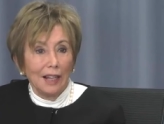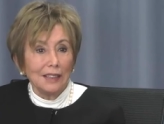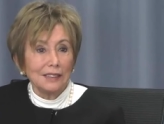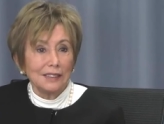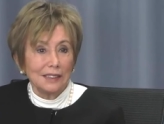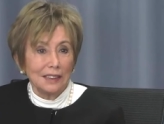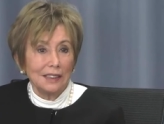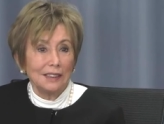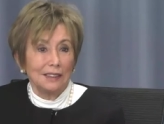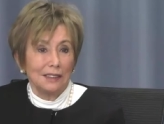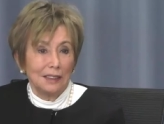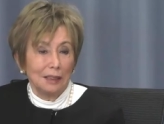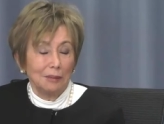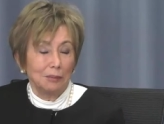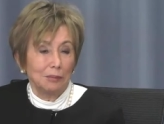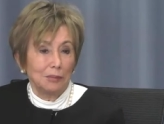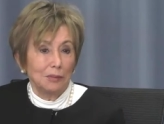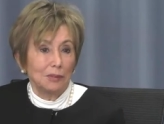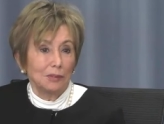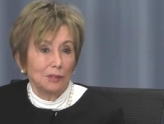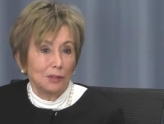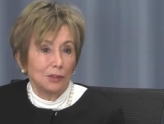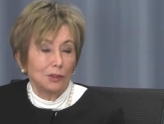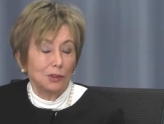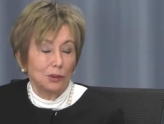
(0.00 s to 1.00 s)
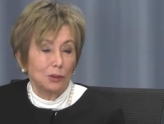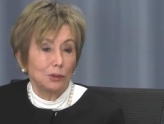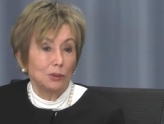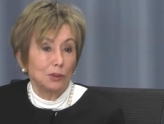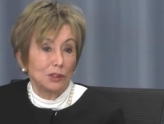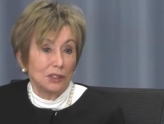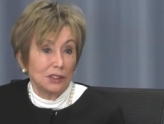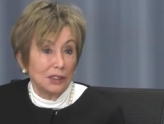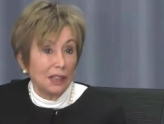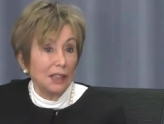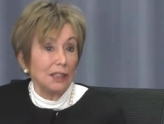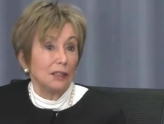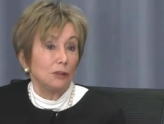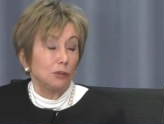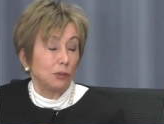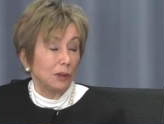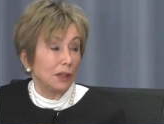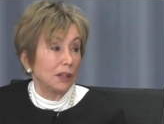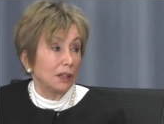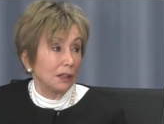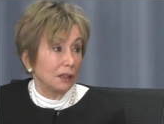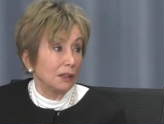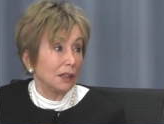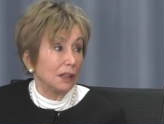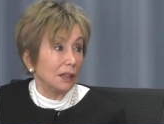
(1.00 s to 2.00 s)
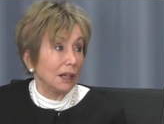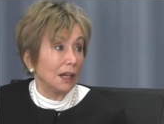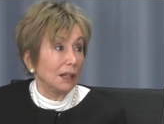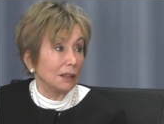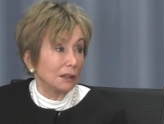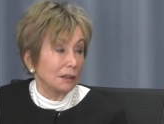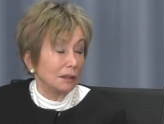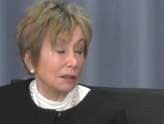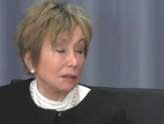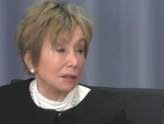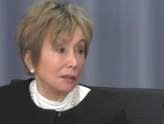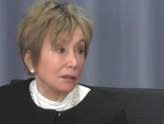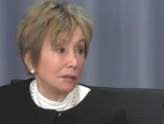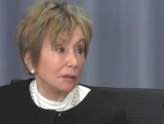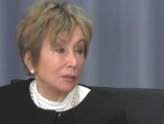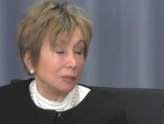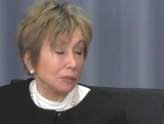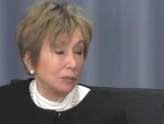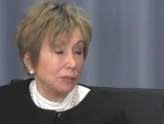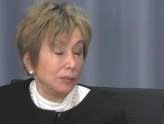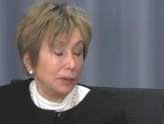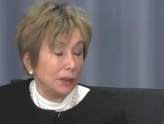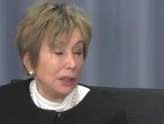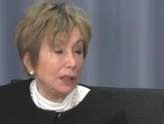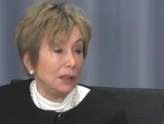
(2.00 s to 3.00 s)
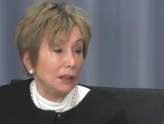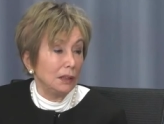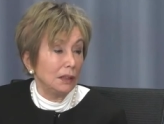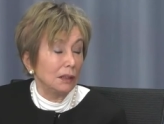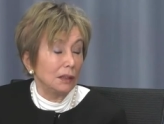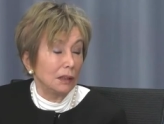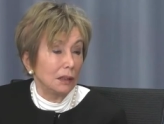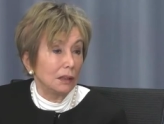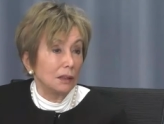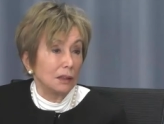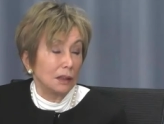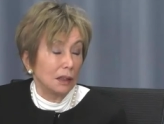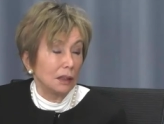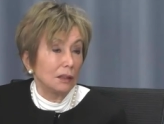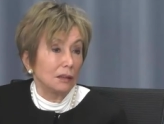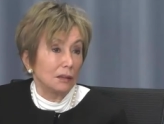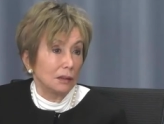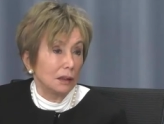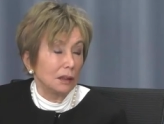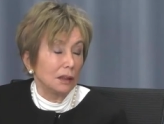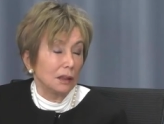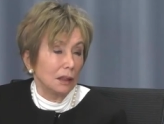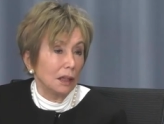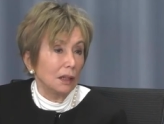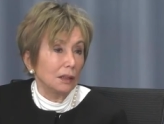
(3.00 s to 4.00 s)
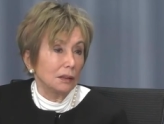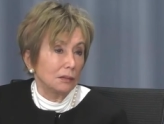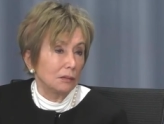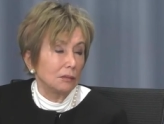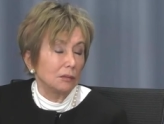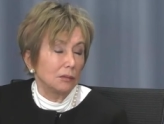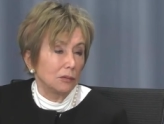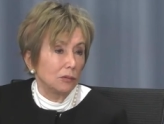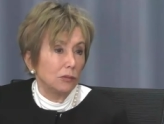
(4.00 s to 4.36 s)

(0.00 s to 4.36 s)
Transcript: asking them to state whether they had been, they, they had,